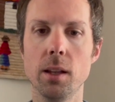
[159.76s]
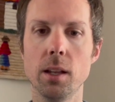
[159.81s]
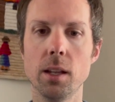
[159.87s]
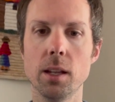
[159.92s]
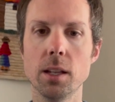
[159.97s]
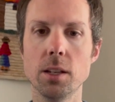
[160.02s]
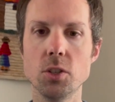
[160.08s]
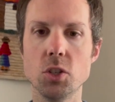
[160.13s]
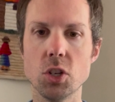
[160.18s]

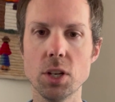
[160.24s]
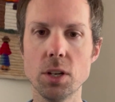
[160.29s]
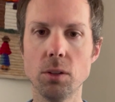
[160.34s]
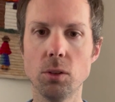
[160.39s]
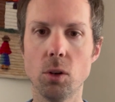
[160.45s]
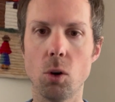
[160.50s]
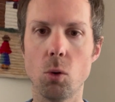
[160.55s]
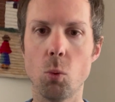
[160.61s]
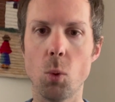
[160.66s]
In
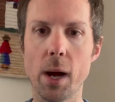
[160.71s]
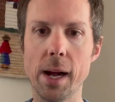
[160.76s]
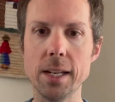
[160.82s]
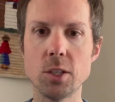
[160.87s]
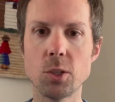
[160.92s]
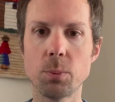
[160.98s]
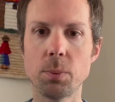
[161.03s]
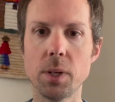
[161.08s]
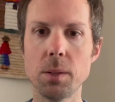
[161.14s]
general,
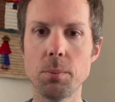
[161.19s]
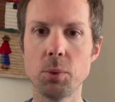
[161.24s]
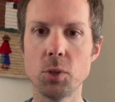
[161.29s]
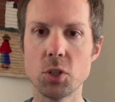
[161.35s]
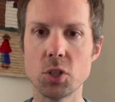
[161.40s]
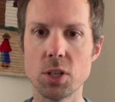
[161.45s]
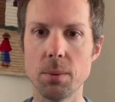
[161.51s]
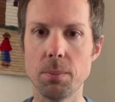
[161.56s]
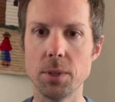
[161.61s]
widespread
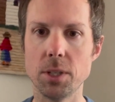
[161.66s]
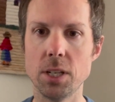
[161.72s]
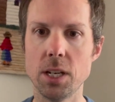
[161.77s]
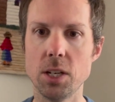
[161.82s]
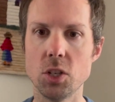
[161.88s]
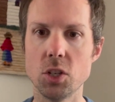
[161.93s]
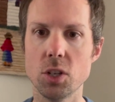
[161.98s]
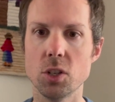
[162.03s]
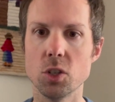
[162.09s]

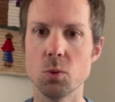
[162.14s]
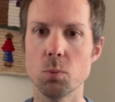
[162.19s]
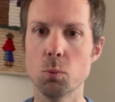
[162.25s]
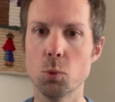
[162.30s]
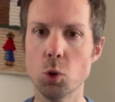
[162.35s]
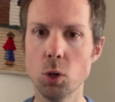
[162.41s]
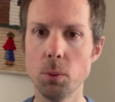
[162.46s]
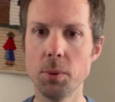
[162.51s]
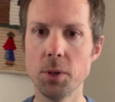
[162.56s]
precipitation is
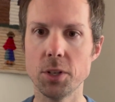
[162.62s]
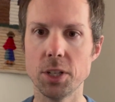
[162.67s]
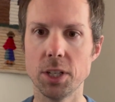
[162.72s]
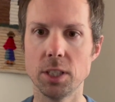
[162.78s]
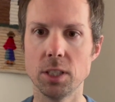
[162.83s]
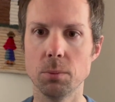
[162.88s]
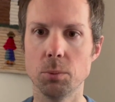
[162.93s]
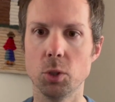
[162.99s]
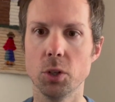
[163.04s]
more
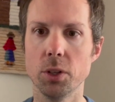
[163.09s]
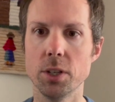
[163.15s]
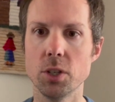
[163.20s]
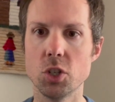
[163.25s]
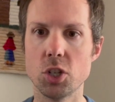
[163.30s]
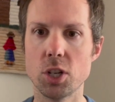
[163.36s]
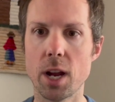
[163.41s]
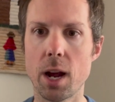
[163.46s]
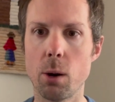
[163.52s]
predictable than
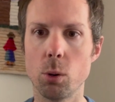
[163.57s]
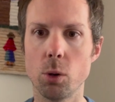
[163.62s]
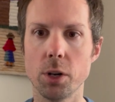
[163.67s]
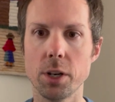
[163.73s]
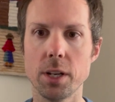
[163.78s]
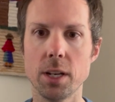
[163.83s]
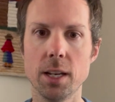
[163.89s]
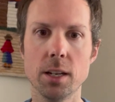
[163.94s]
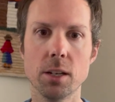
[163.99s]

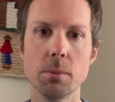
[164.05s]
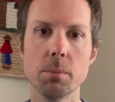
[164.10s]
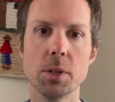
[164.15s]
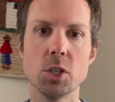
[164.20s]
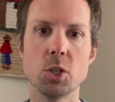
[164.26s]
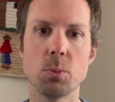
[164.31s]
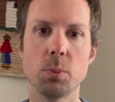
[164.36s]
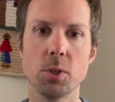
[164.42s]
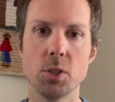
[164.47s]
showery
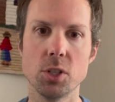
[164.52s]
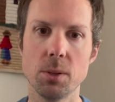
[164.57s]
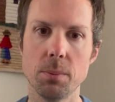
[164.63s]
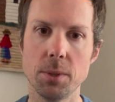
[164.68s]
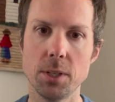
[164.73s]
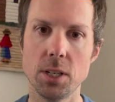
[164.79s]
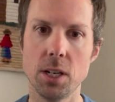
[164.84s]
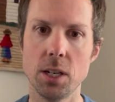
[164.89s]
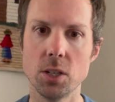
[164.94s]
hit-or-miss
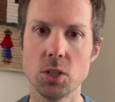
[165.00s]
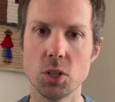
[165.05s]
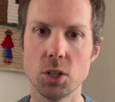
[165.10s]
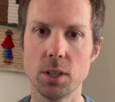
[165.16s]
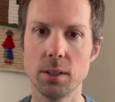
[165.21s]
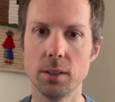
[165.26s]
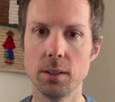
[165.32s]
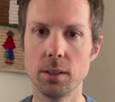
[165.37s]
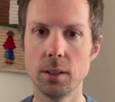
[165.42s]

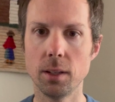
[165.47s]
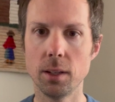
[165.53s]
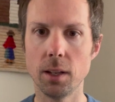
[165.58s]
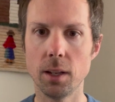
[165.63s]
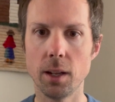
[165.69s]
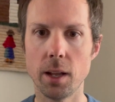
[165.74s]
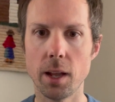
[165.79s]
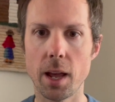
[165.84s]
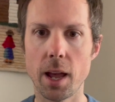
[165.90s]
precipitation.
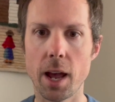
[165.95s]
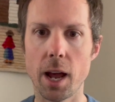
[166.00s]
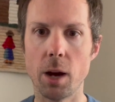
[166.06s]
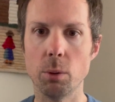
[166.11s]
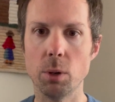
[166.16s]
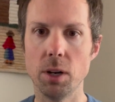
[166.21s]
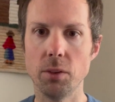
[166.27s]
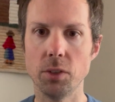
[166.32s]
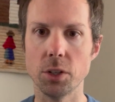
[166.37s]

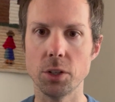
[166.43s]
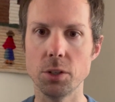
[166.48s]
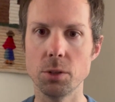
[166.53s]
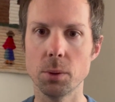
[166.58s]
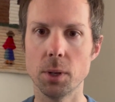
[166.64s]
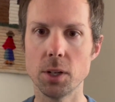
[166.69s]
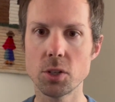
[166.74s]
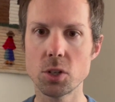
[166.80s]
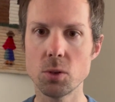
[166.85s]
However, you
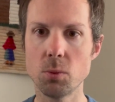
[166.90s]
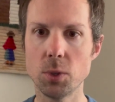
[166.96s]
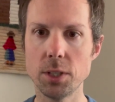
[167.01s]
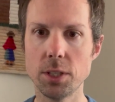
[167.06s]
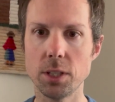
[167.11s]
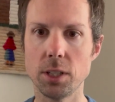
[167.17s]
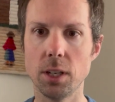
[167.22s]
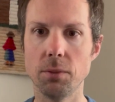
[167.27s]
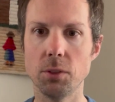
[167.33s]
also want
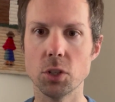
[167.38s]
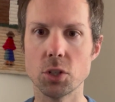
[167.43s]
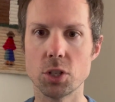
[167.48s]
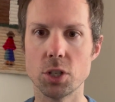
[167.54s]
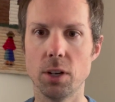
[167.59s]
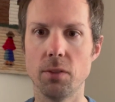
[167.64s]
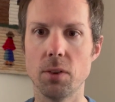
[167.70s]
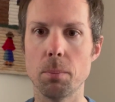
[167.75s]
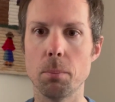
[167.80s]
to give
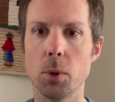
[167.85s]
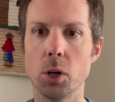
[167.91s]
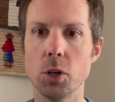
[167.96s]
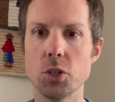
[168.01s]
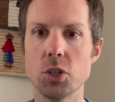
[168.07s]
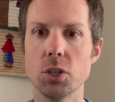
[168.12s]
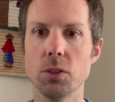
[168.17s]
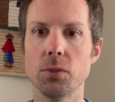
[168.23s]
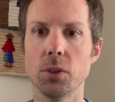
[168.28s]
yourself a
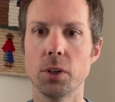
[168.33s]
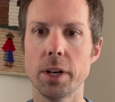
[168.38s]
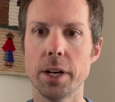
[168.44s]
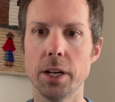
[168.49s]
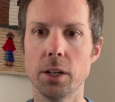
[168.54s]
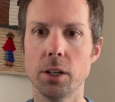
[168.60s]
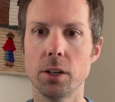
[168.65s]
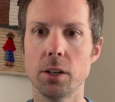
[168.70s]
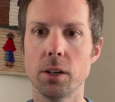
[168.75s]
margin for
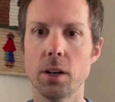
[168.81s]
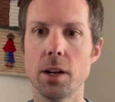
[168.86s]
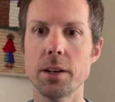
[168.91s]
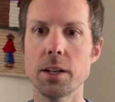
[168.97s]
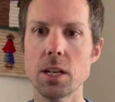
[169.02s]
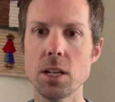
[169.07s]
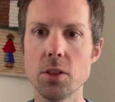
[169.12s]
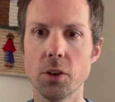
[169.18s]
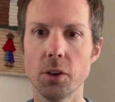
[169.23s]
error on
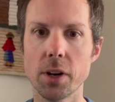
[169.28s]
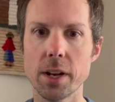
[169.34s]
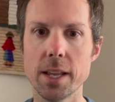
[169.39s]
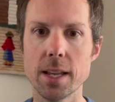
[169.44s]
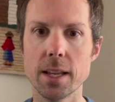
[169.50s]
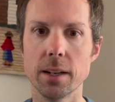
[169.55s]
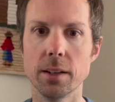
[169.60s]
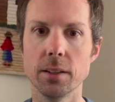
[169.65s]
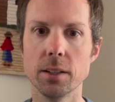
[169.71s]
either
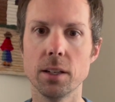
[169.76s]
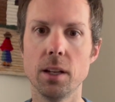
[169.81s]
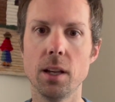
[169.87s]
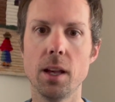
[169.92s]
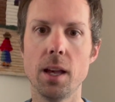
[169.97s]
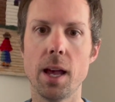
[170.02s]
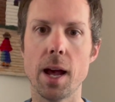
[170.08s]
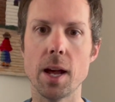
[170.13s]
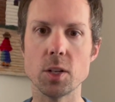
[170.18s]
end,
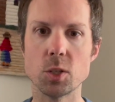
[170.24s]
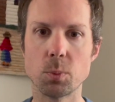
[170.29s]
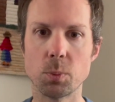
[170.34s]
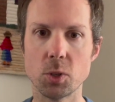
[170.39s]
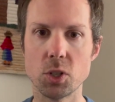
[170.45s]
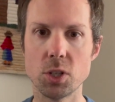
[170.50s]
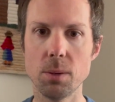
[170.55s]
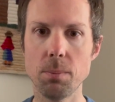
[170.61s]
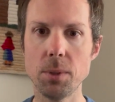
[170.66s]
as
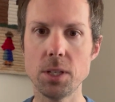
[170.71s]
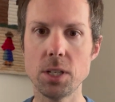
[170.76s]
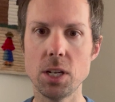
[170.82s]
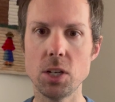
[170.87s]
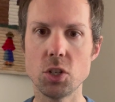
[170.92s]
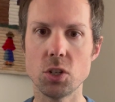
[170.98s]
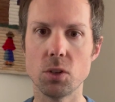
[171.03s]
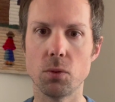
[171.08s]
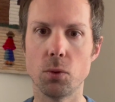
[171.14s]

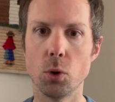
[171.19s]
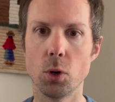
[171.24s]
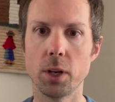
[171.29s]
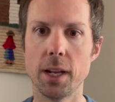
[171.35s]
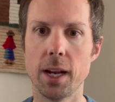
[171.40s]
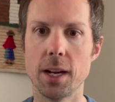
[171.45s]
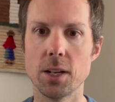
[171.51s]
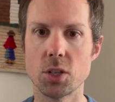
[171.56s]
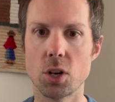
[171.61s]
precipitation
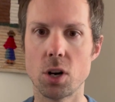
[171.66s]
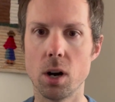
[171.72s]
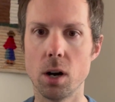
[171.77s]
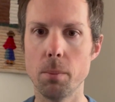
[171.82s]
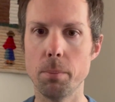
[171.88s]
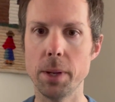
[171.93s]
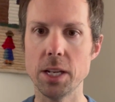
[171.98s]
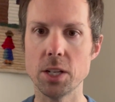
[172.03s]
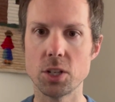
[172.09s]
forecasts are
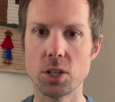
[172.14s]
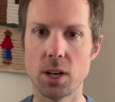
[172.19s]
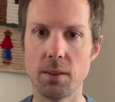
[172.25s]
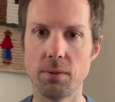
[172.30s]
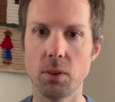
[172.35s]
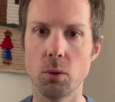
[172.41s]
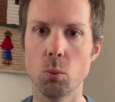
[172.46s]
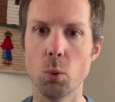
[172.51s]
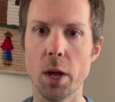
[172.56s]
based
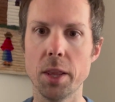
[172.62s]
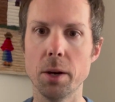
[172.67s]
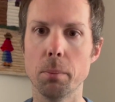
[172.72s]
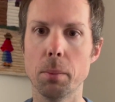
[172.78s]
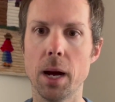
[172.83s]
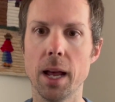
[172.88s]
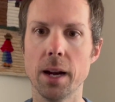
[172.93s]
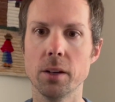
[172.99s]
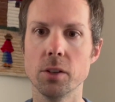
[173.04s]
off of weather
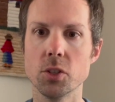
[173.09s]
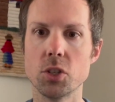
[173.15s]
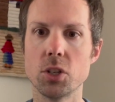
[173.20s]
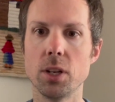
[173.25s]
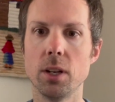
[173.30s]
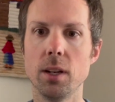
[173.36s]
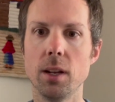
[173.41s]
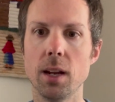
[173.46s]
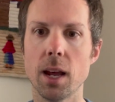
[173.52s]
models,
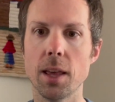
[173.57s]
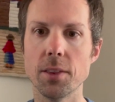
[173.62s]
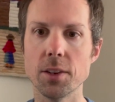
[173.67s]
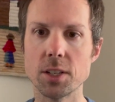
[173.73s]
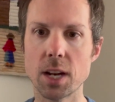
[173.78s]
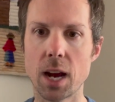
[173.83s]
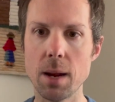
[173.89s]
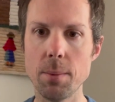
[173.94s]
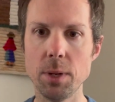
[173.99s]
and the
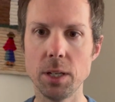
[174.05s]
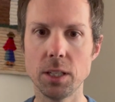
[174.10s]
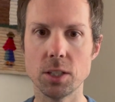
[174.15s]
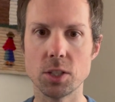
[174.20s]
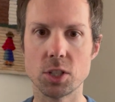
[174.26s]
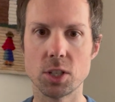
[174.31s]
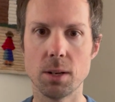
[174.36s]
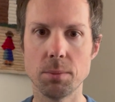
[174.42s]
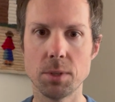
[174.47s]
timing can
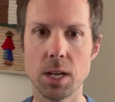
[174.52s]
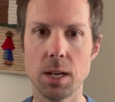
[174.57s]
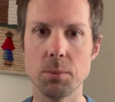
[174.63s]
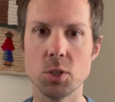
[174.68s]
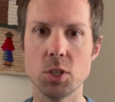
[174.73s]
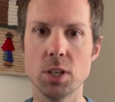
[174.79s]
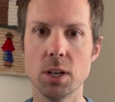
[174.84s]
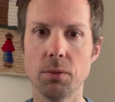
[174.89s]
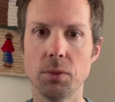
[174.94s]

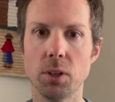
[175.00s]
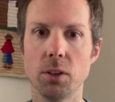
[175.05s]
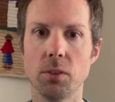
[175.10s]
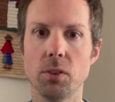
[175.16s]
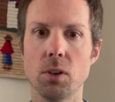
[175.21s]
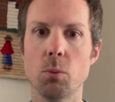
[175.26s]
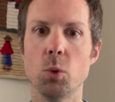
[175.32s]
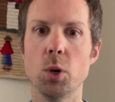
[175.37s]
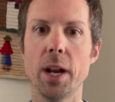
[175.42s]
sometimes differ
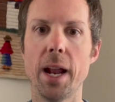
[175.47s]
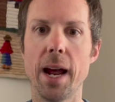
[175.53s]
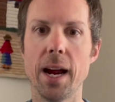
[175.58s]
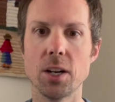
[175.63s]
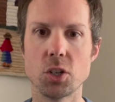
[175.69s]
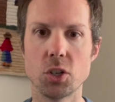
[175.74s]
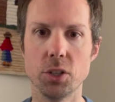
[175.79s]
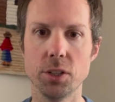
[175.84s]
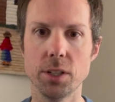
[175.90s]
from what
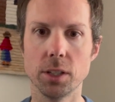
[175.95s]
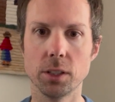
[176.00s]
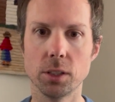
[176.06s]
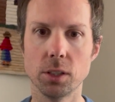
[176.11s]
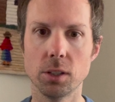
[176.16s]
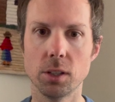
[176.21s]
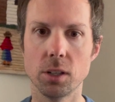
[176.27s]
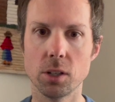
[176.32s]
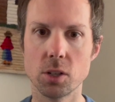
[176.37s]
actually
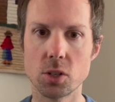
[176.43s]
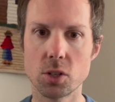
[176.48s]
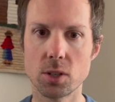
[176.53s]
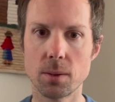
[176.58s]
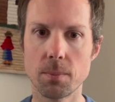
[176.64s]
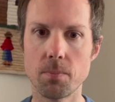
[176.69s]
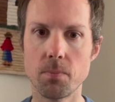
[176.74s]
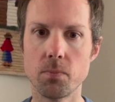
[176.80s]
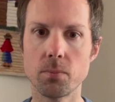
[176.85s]
occurs.
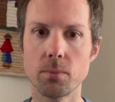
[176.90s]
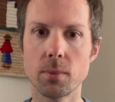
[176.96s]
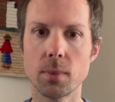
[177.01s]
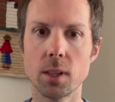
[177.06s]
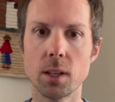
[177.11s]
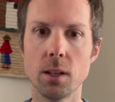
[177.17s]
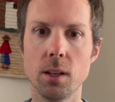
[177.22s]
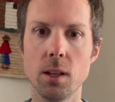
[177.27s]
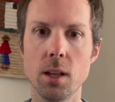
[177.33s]

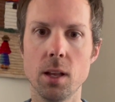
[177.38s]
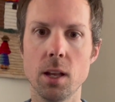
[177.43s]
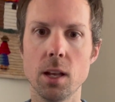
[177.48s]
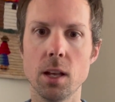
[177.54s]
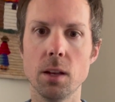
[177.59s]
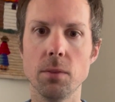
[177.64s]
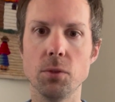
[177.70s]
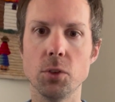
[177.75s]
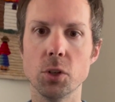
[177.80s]

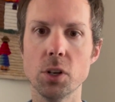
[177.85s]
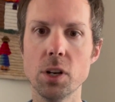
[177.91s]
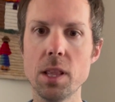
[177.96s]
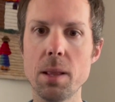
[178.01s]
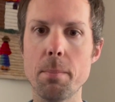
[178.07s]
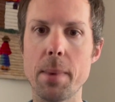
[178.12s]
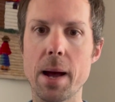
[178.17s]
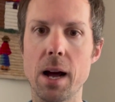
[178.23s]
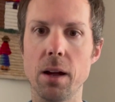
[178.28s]
If you're in
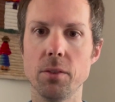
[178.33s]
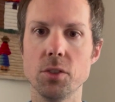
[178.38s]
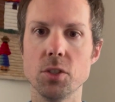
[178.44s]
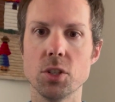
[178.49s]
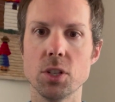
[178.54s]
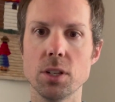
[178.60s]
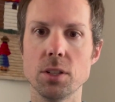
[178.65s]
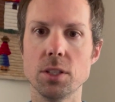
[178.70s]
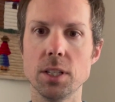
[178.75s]
the
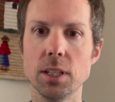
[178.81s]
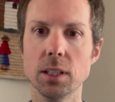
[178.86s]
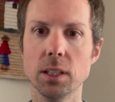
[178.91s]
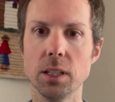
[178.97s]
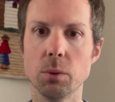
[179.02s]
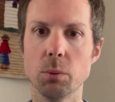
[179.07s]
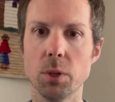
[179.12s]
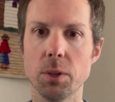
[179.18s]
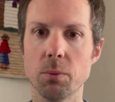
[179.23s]
mountains and
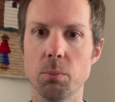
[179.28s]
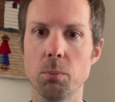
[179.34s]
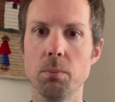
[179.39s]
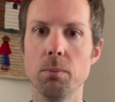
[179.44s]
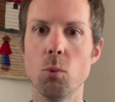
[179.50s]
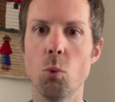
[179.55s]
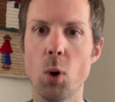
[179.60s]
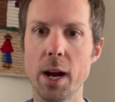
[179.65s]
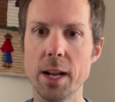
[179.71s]
dealing with
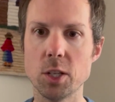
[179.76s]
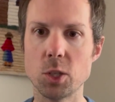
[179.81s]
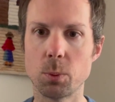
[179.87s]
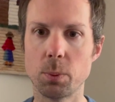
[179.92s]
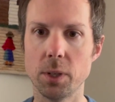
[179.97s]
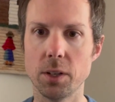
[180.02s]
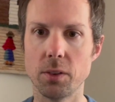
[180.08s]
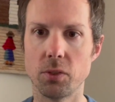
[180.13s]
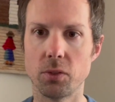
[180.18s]

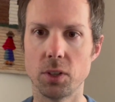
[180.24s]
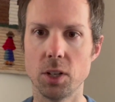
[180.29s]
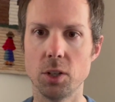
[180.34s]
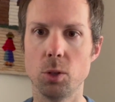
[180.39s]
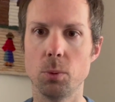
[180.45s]
widespread frontal